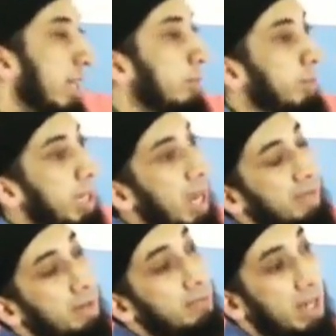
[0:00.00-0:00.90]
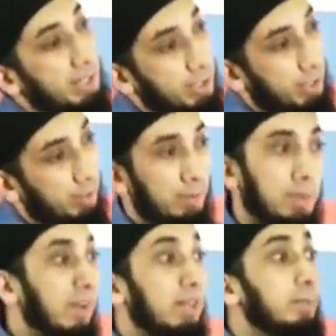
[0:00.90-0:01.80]
that we have a master
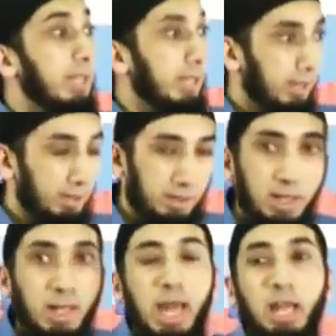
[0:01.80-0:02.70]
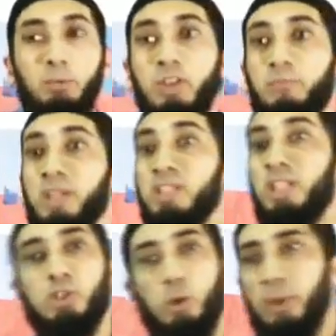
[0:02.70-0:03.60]
from the very beginning, and we've
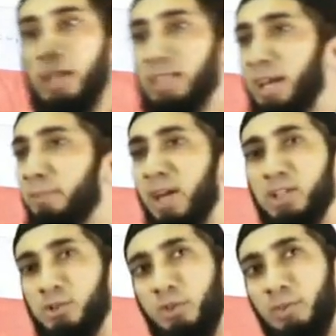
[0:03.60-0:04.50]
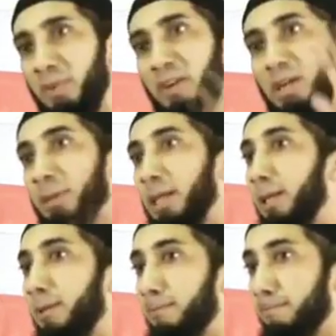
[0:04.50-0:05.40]
been disobeying that master from the very
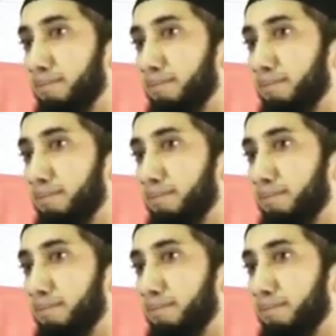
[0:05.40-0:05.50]
beginning.